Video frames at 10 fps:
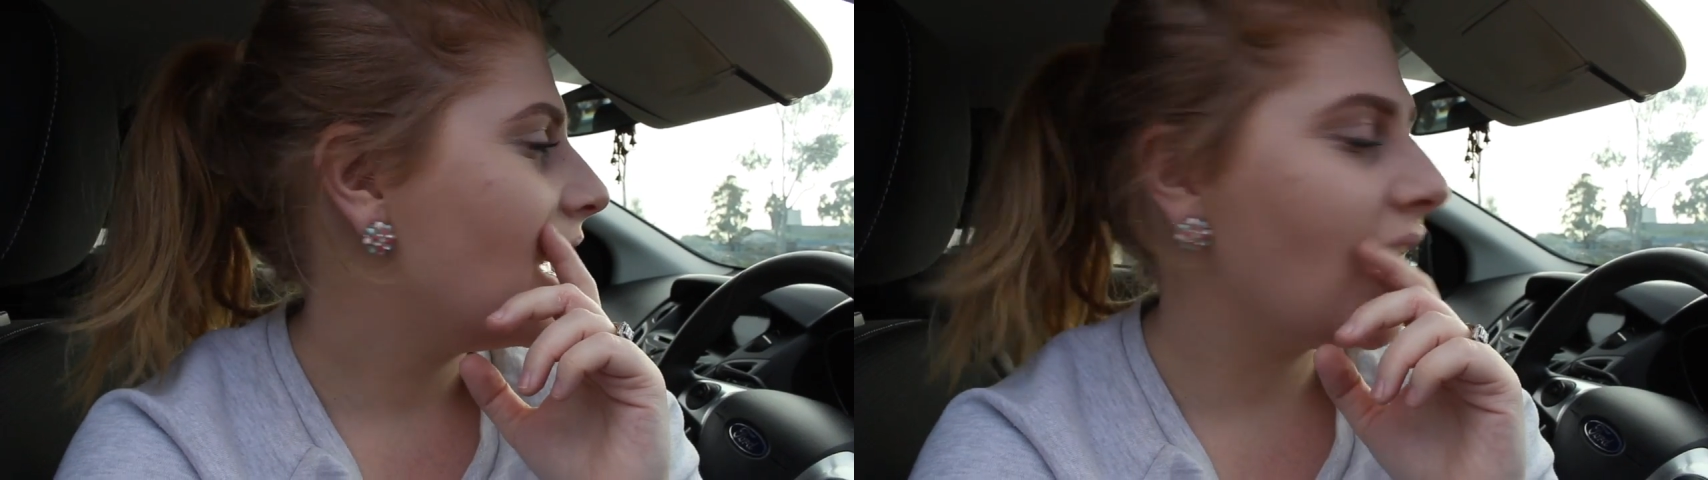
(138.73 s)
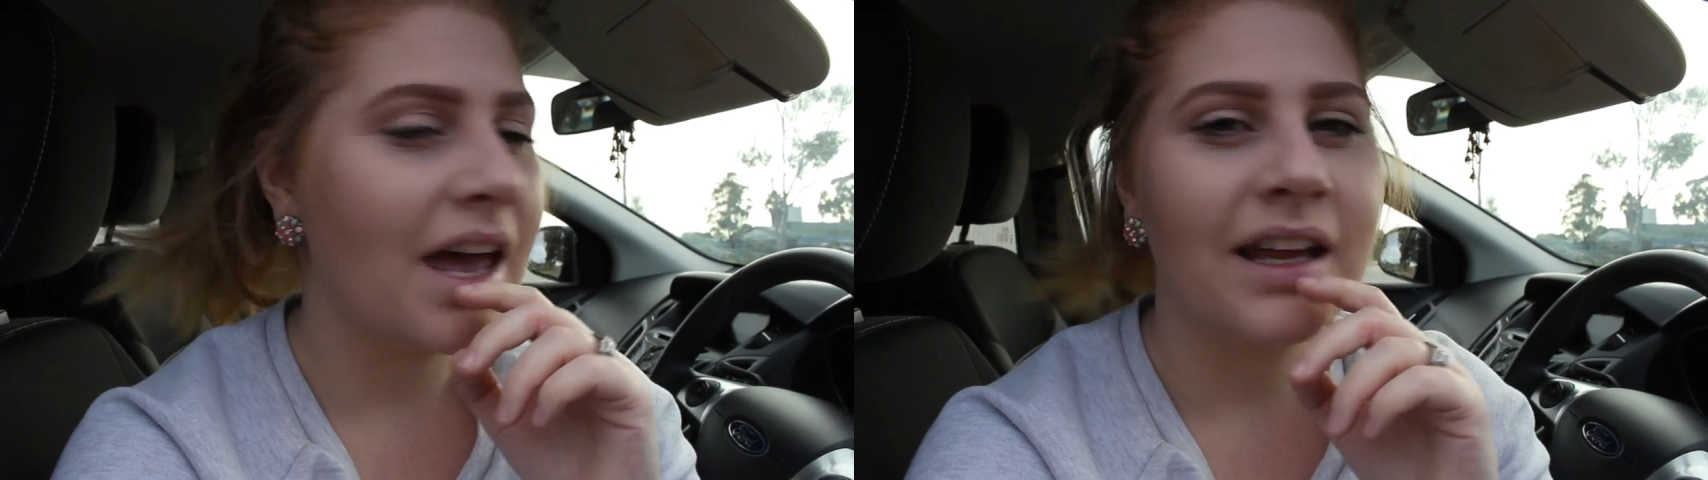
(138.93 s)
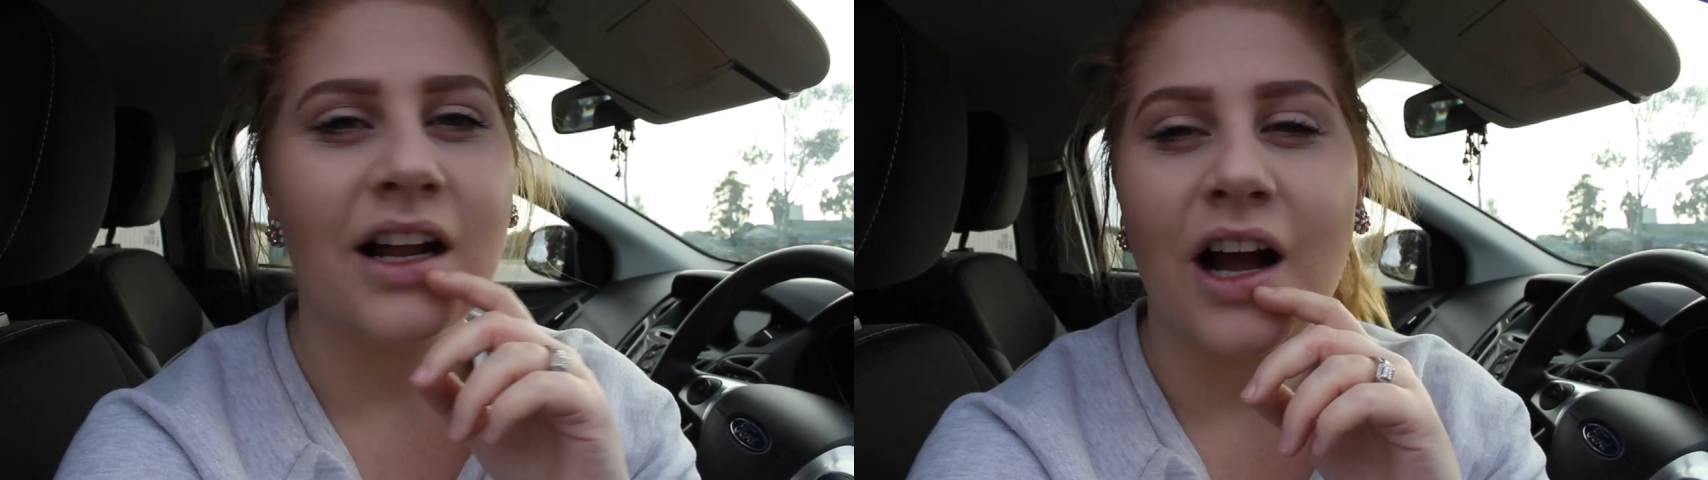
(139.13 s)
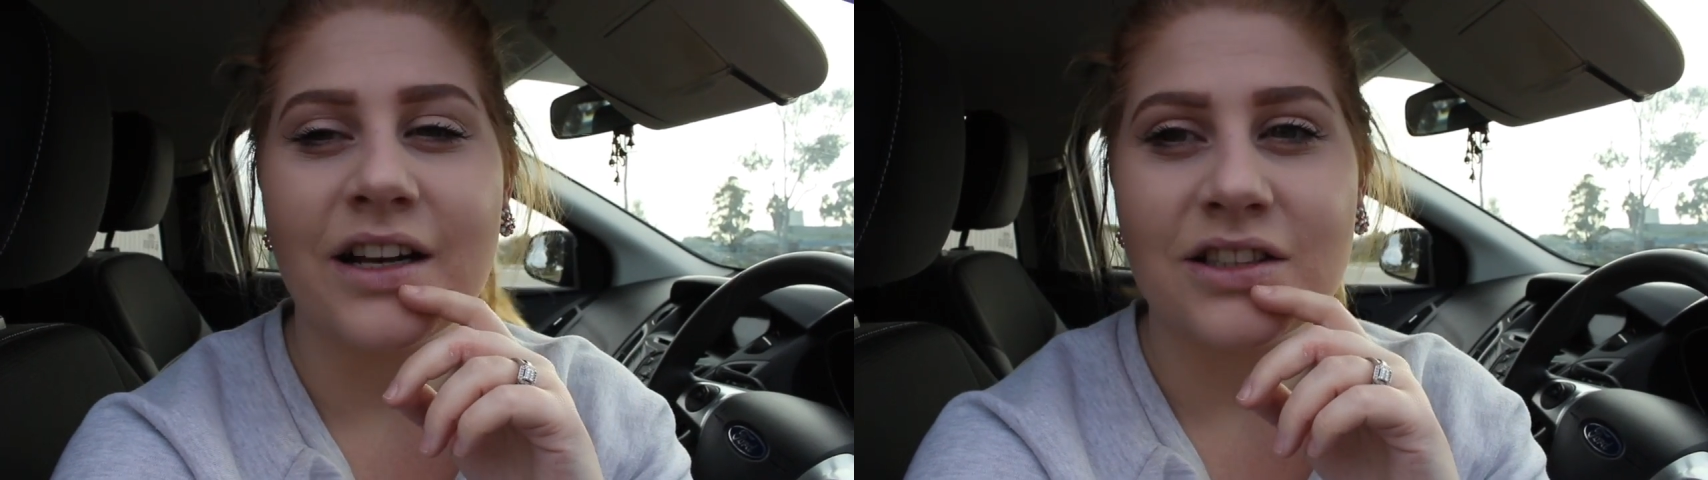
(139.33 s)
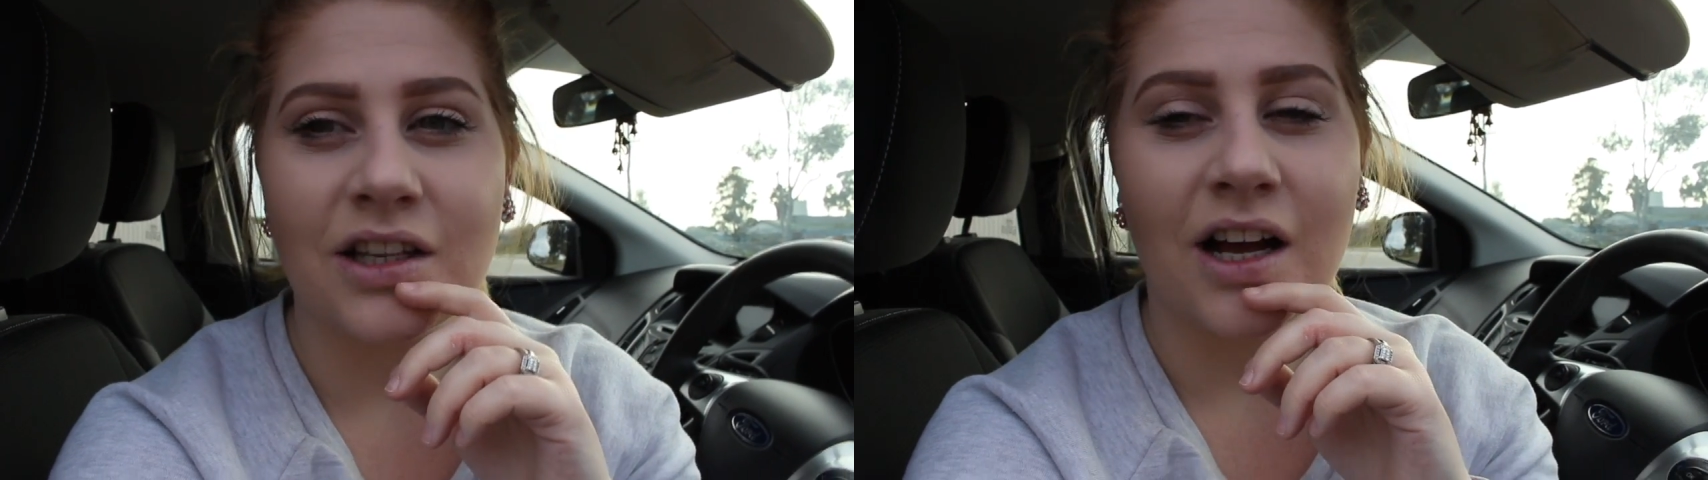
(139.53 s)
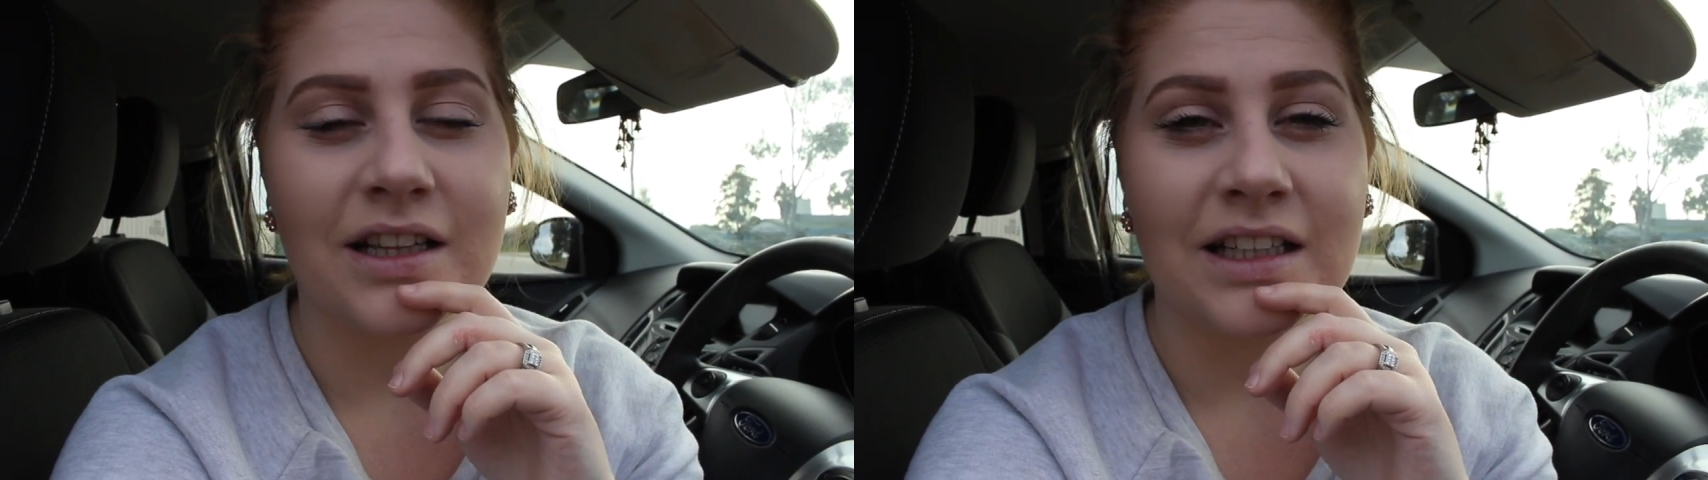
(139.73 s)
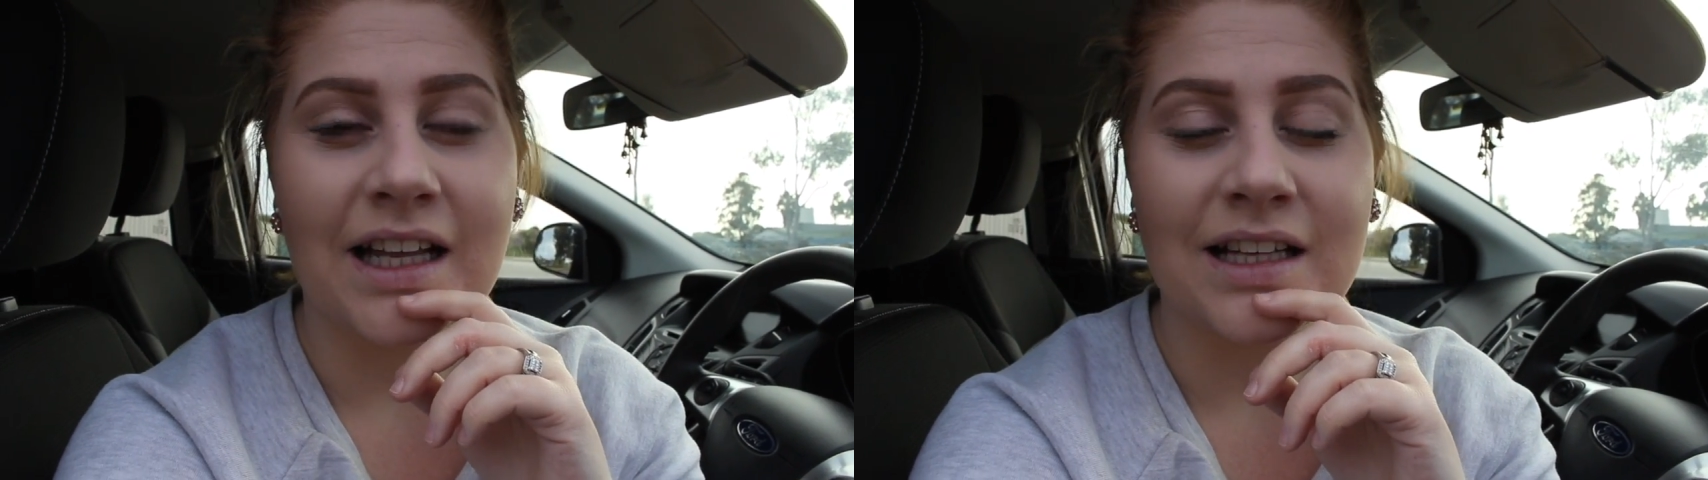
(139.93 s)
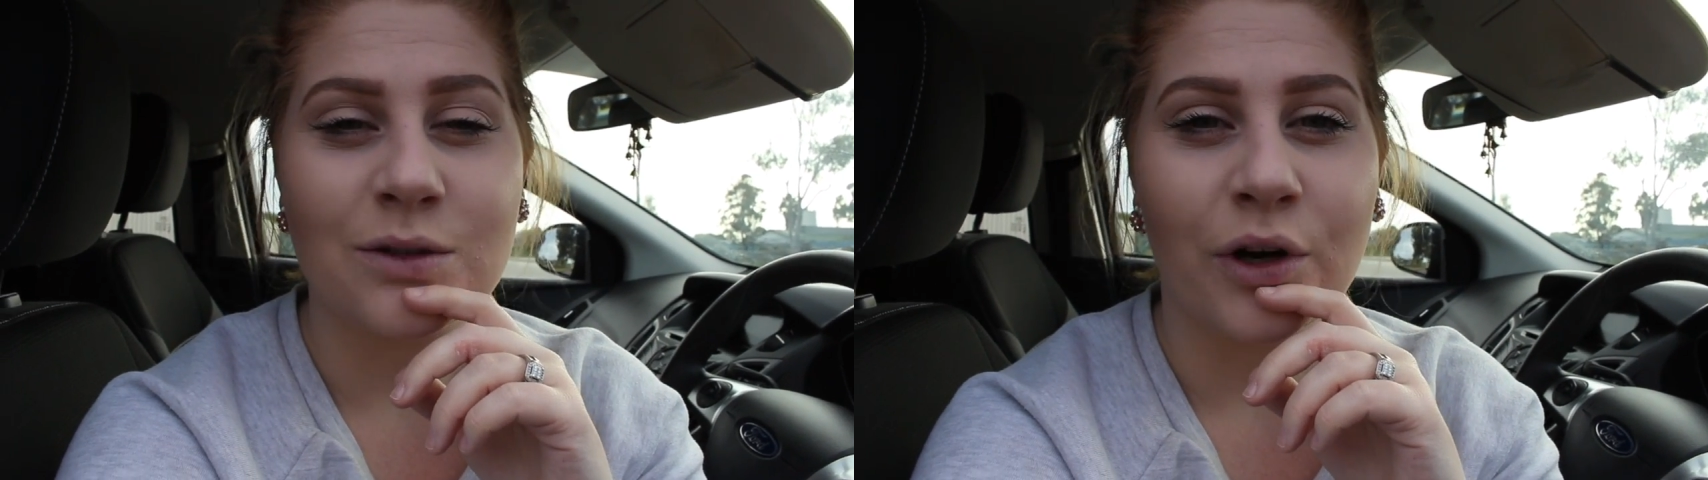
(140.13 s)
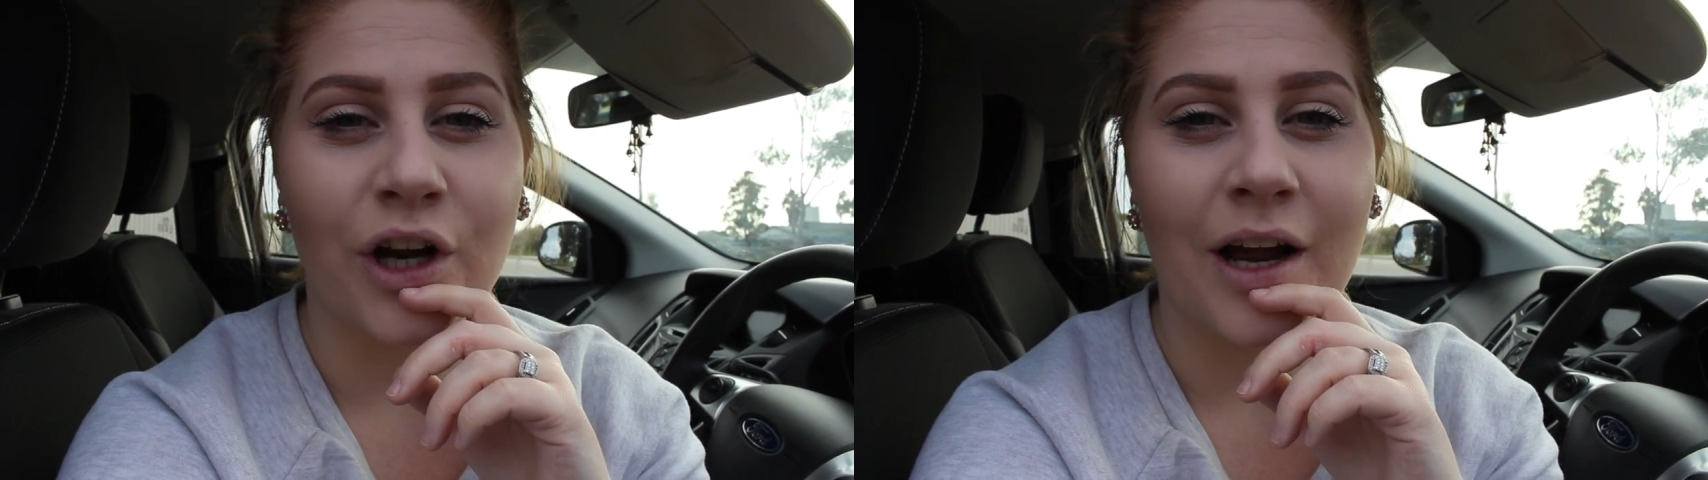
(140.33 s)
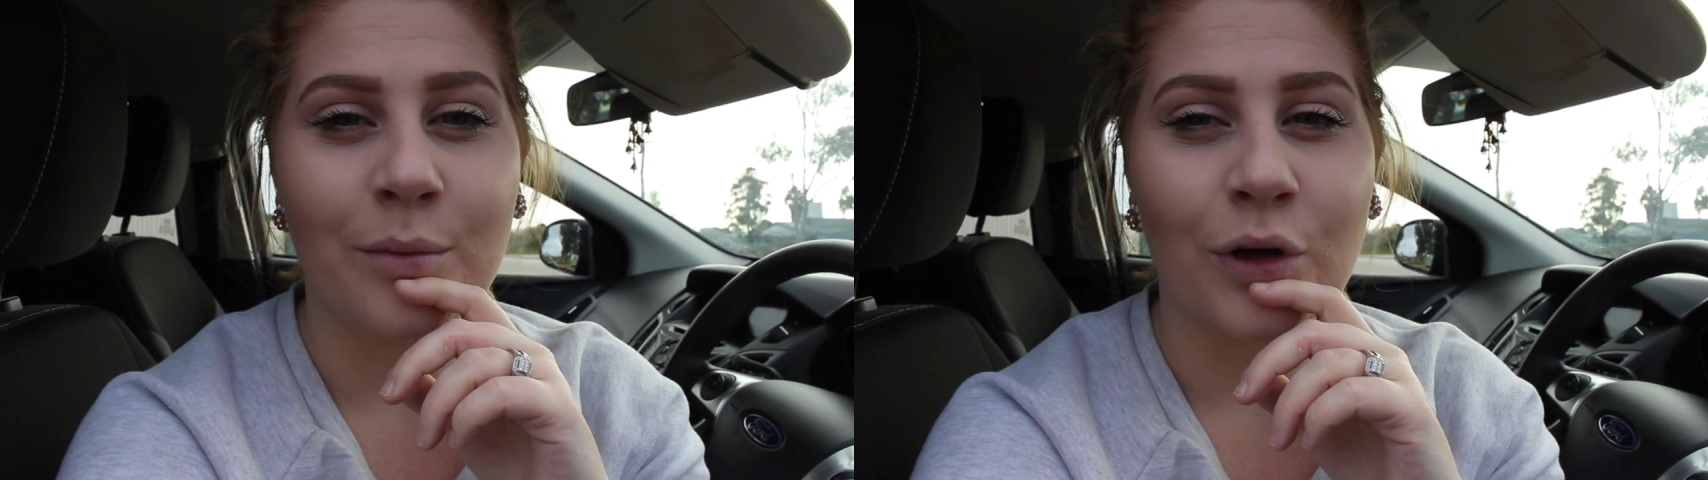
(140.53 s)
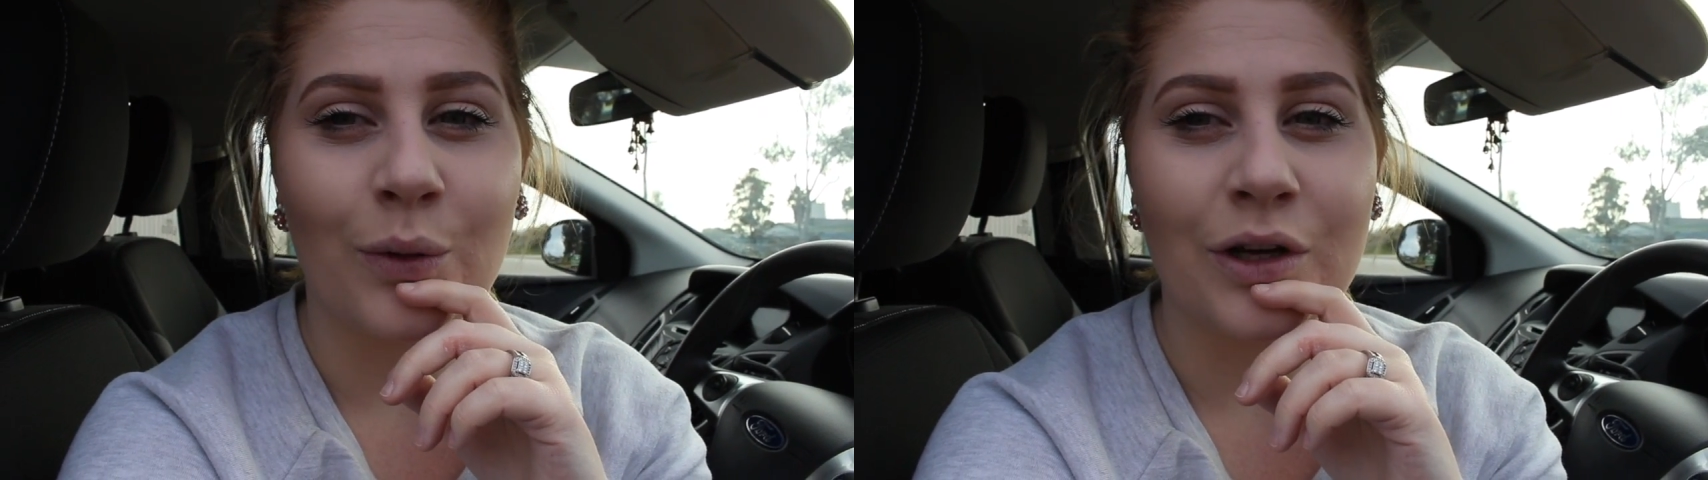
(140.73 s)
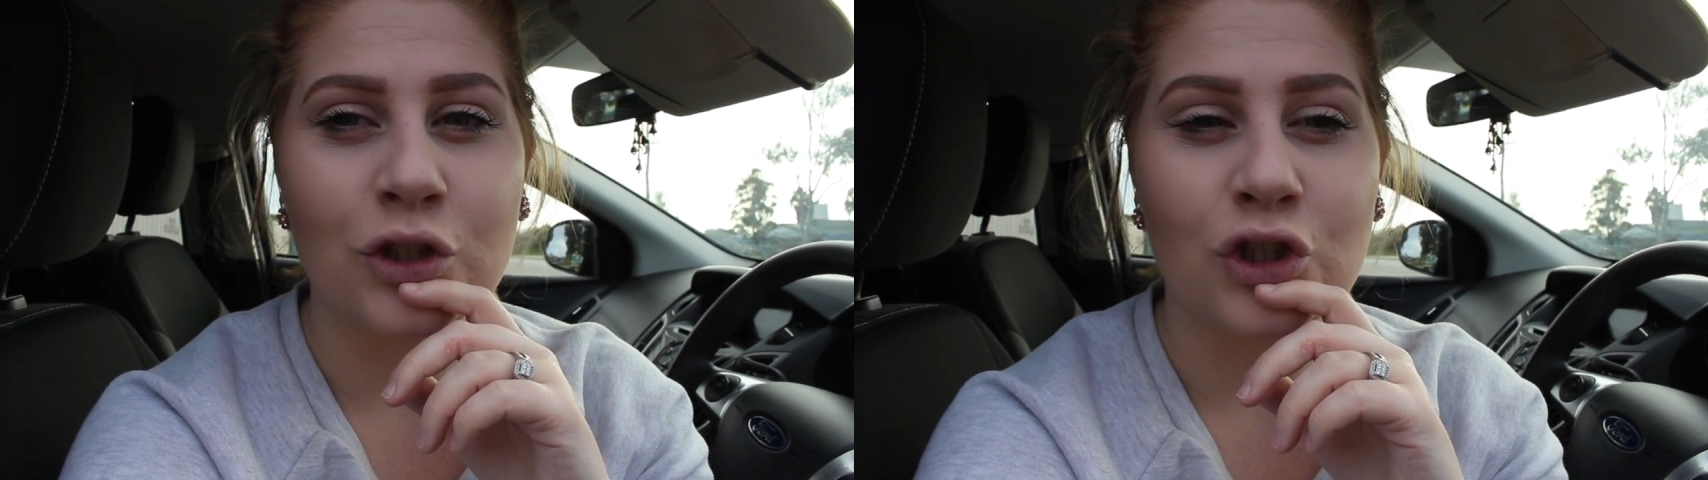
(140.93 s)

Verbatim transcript: and I that's where I'm going